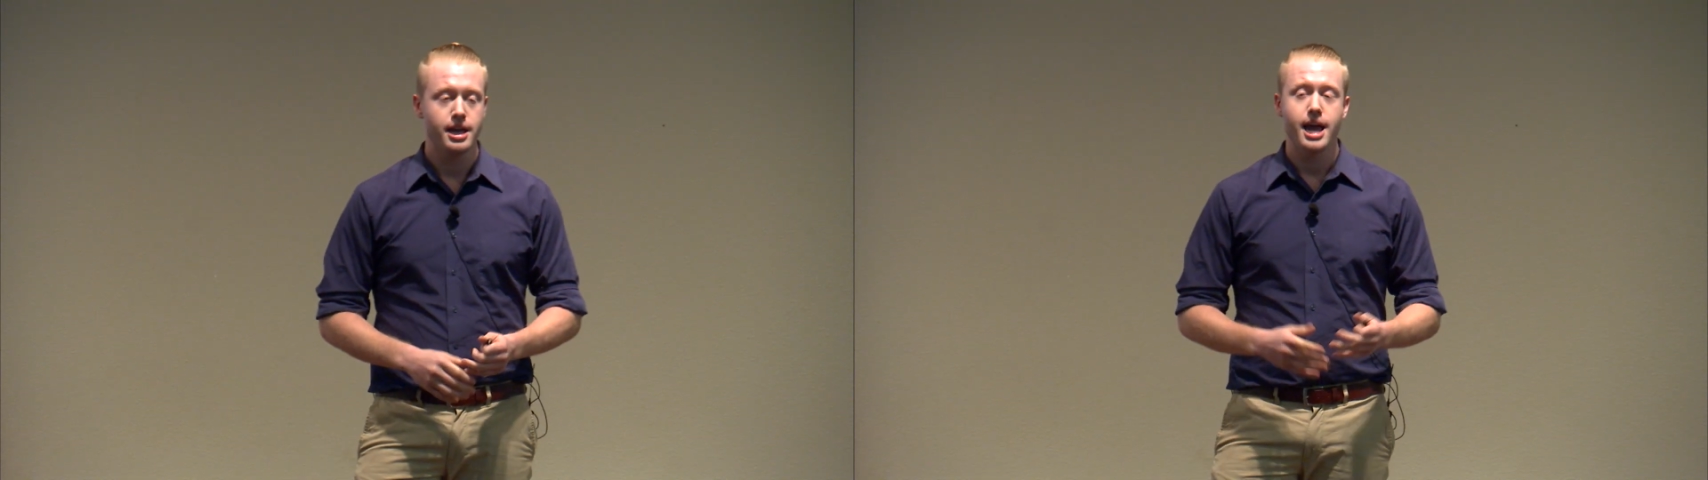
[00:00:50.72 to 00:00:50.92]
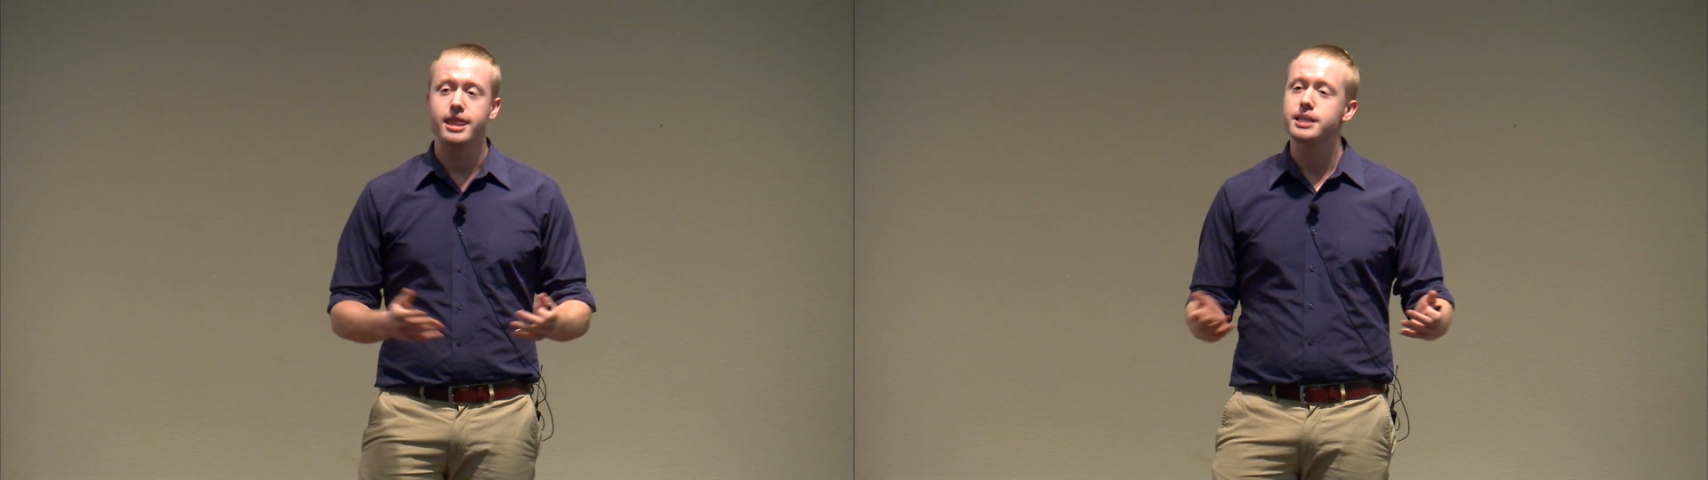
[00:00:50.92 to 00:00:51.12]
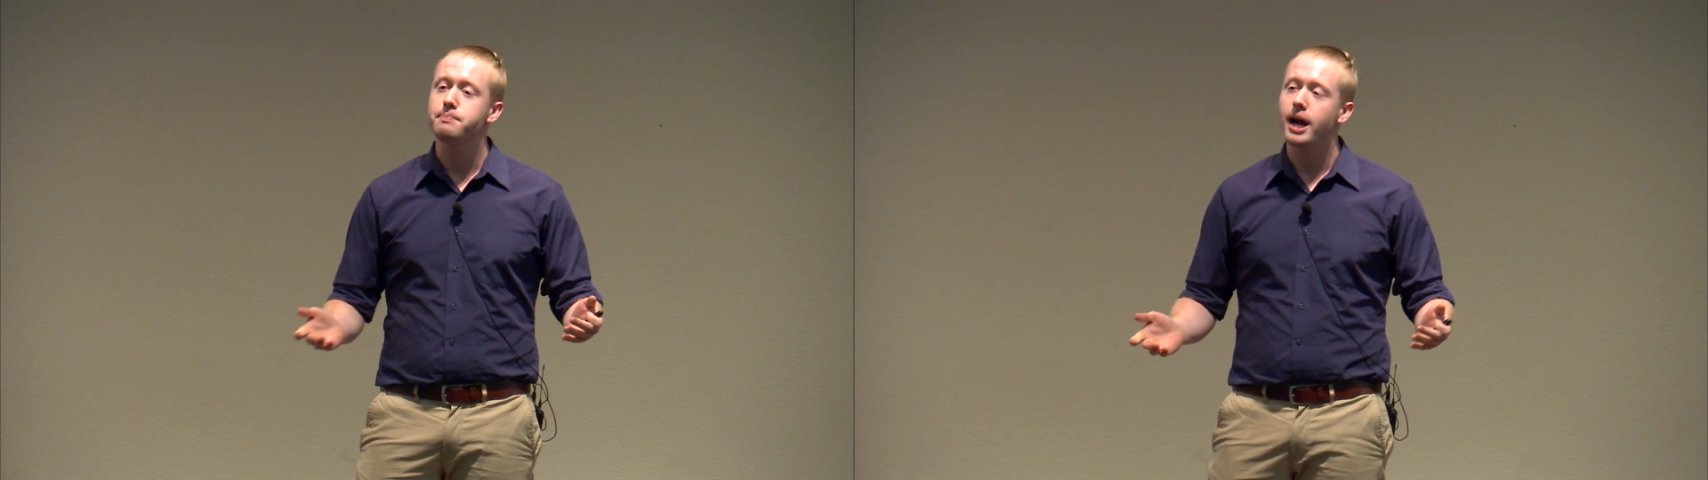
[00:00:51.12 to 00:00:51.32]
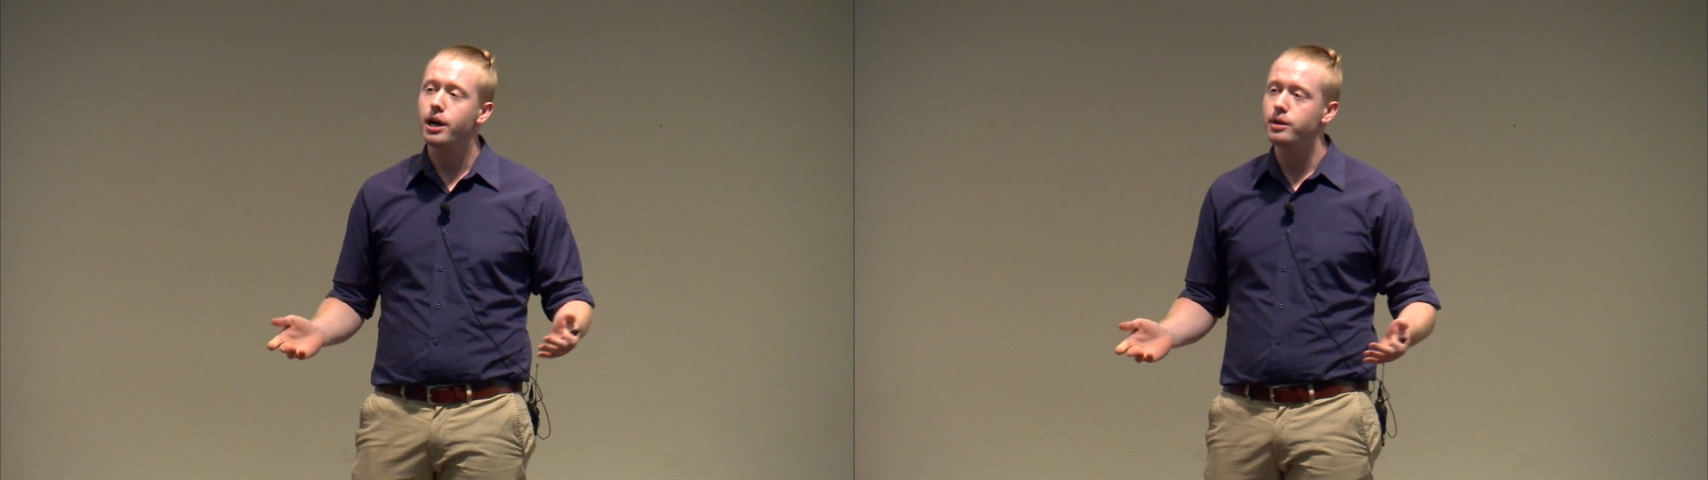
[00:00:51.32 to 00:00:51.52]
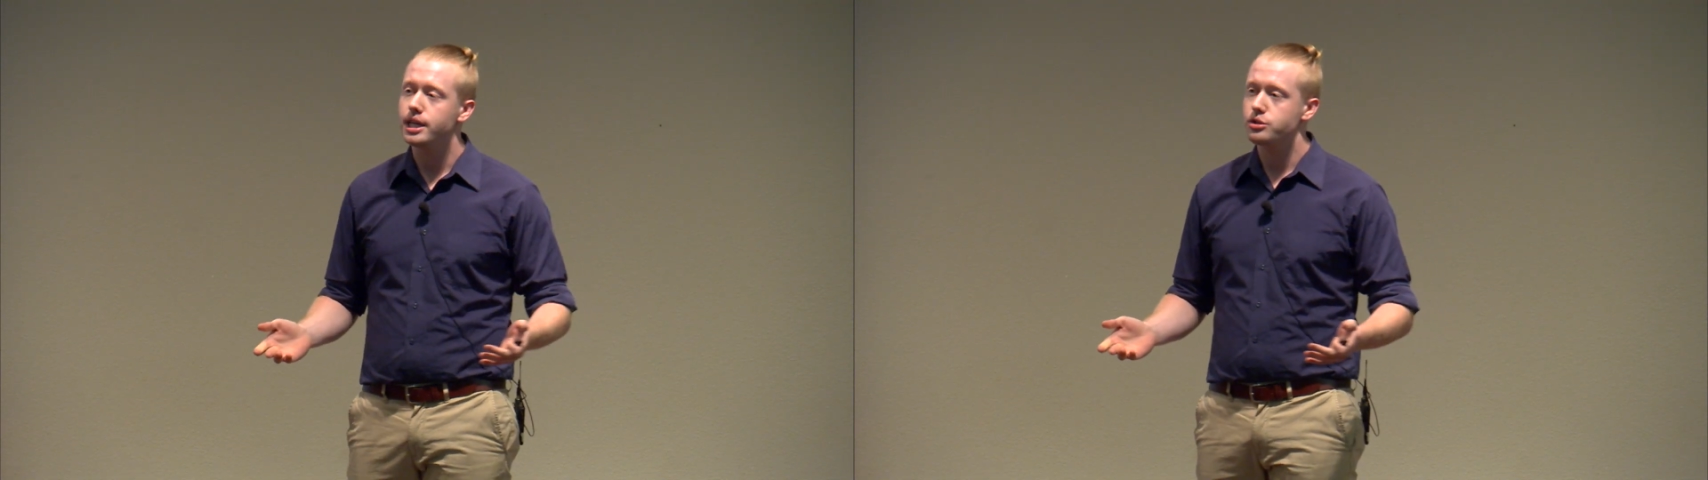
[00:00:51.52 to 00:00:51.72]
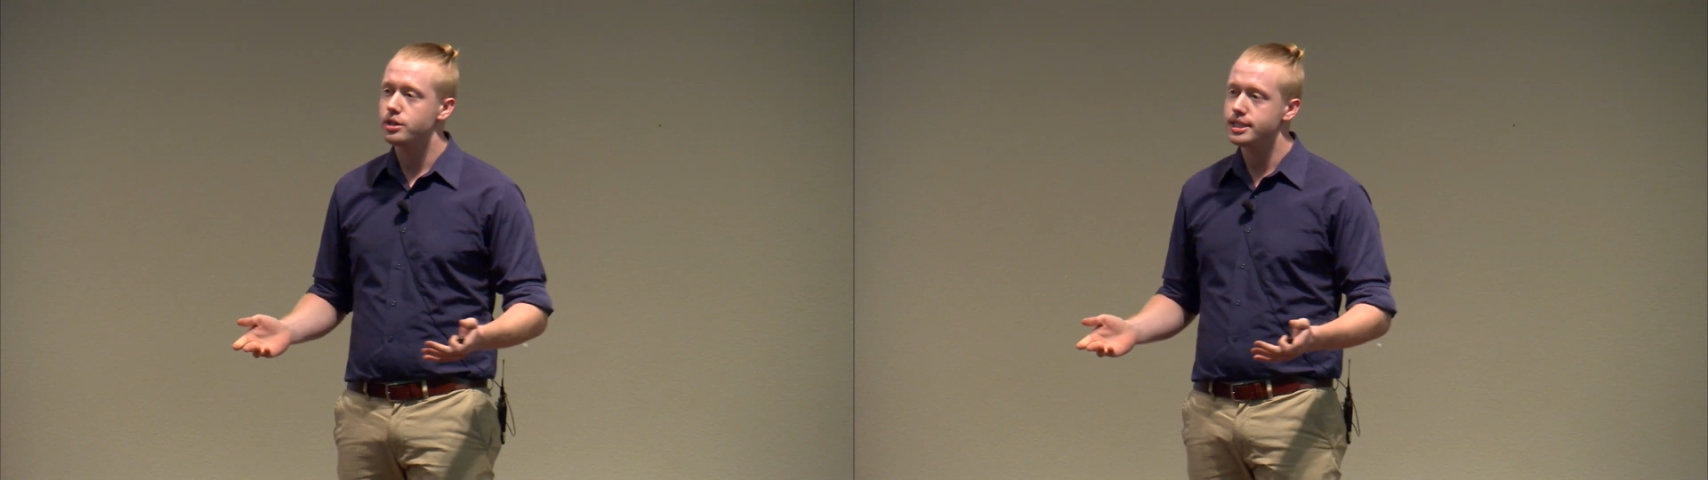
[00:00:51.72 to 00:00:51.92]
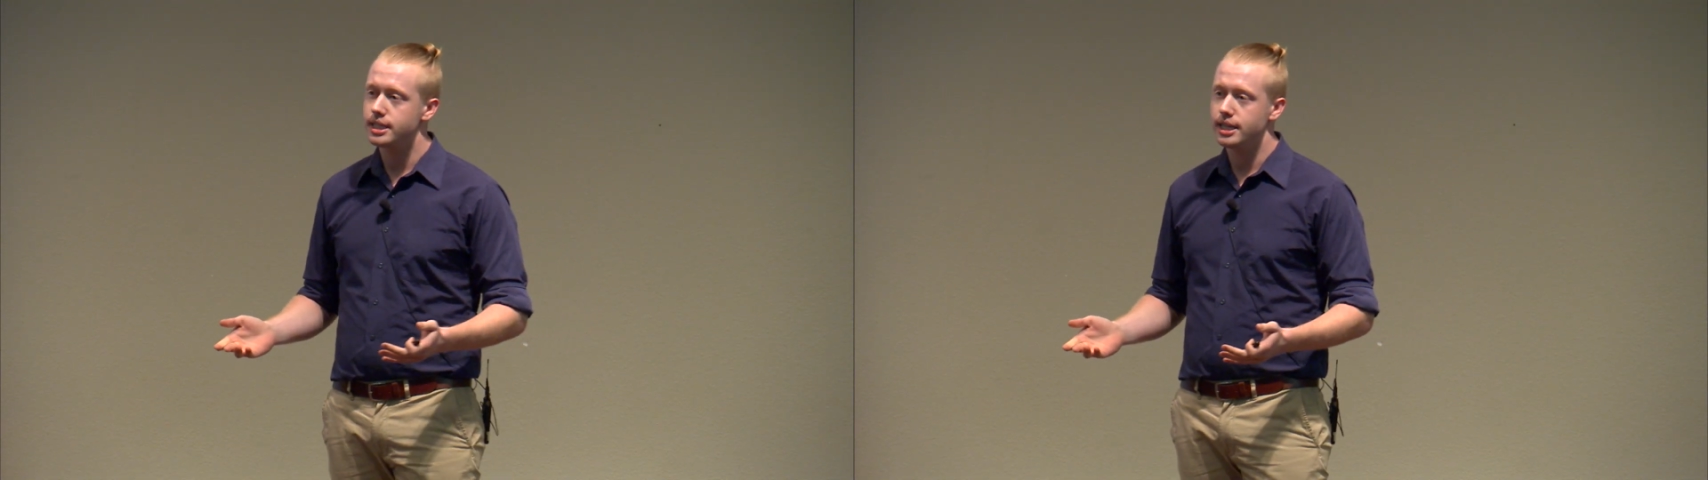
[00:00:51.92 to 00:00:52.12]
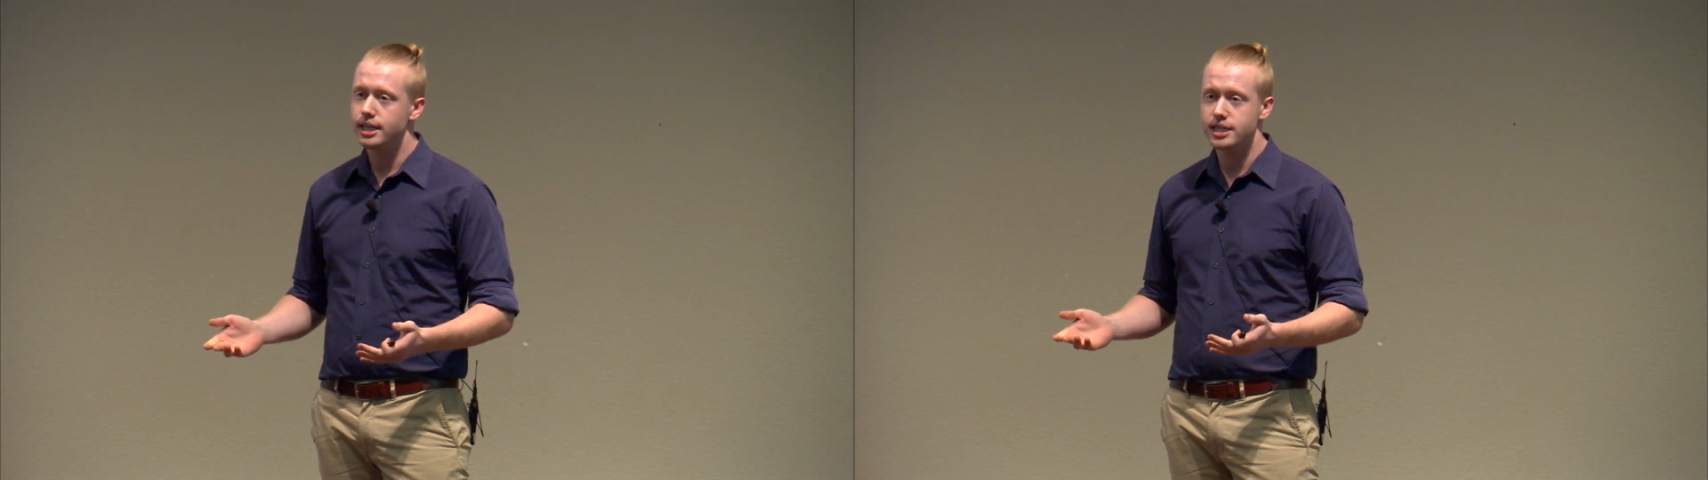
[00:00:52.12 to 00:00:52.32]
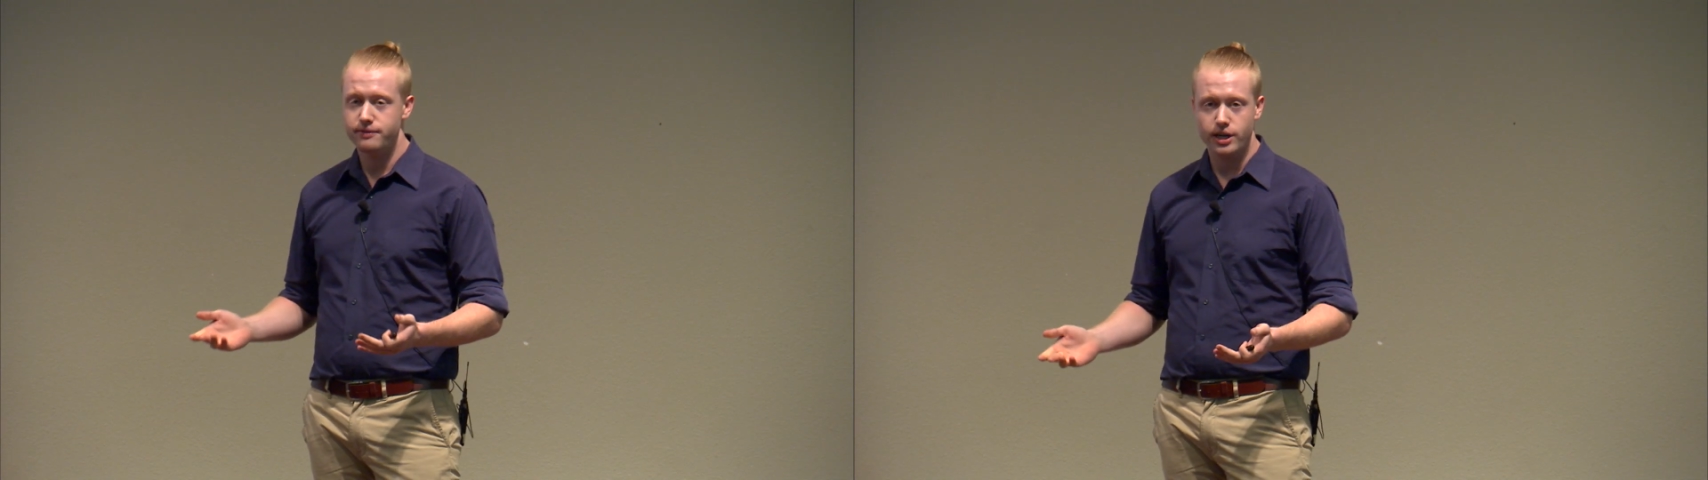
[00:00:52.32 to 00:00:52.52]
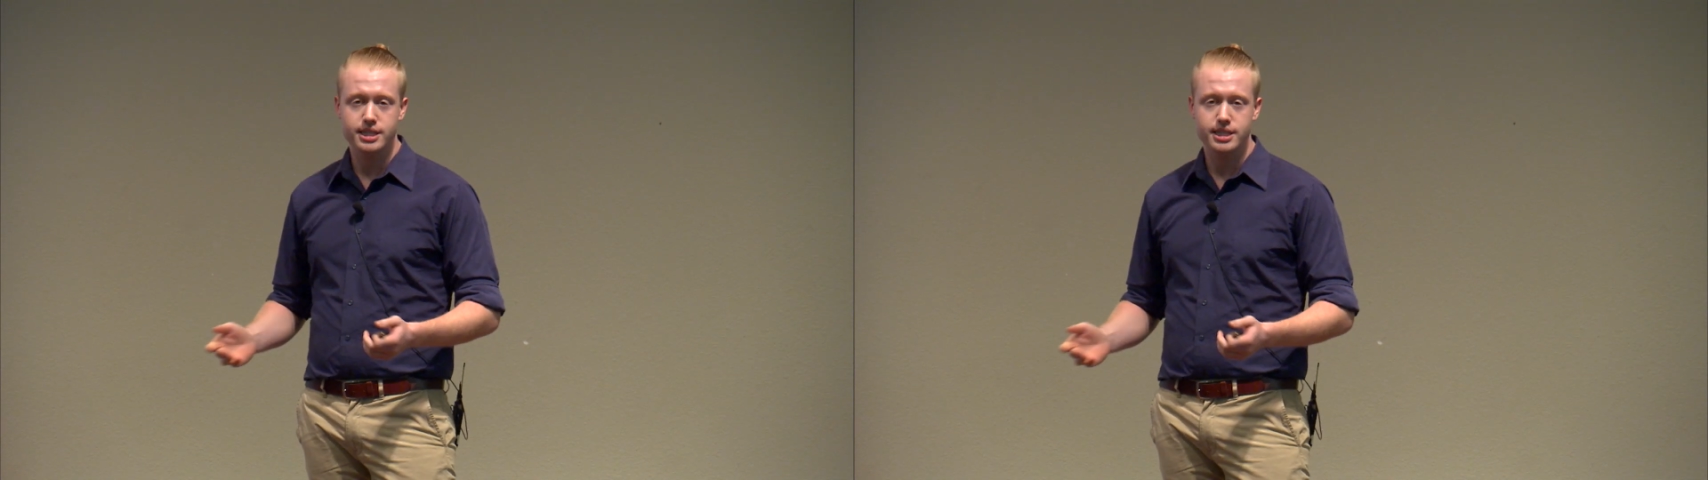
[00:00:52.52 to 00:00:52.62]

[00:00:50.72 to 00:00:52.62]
And this bioelectricity is very